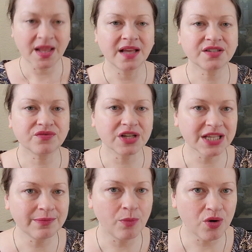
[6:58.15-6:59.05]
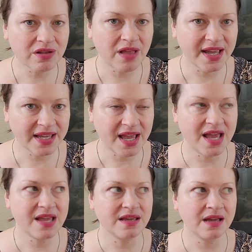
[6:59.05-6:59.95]
it's really more like
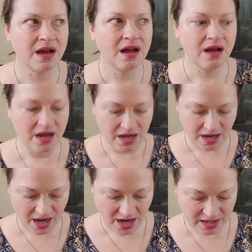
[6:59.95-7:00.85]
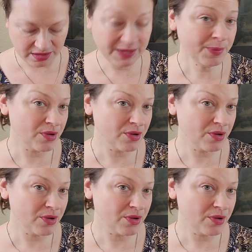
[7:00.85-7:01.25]
a lip